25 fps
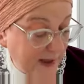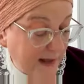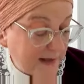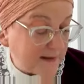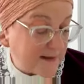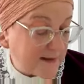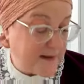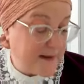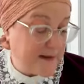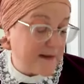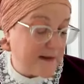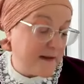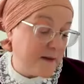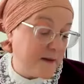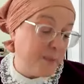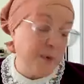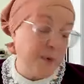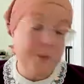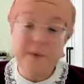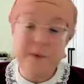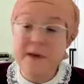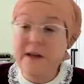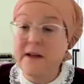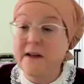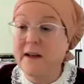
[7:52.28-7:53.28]
that's the
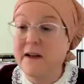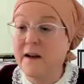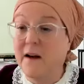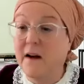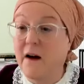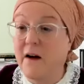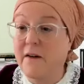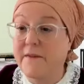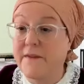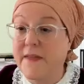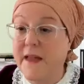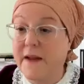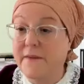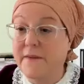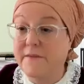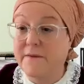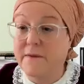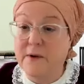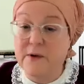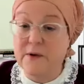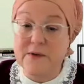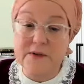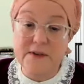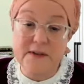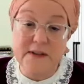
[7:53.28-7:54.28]
simple meaning of that
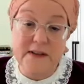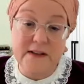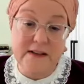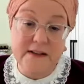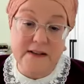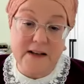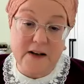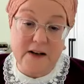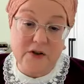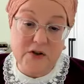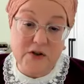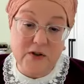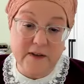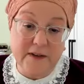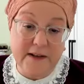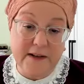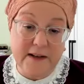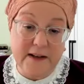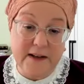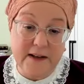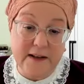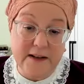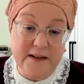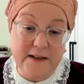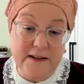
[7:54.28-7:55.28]
verse,
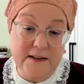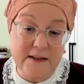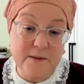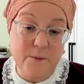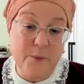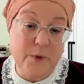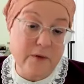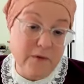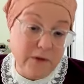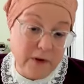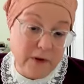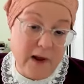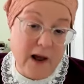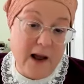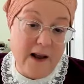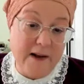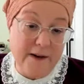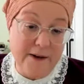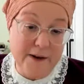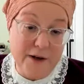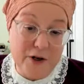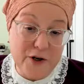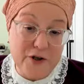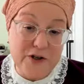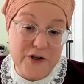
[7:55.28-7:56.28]
essentially, is we
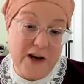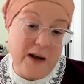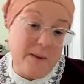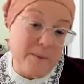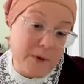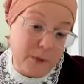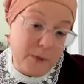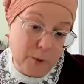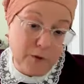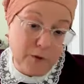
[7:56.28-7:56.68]
rely on Hashem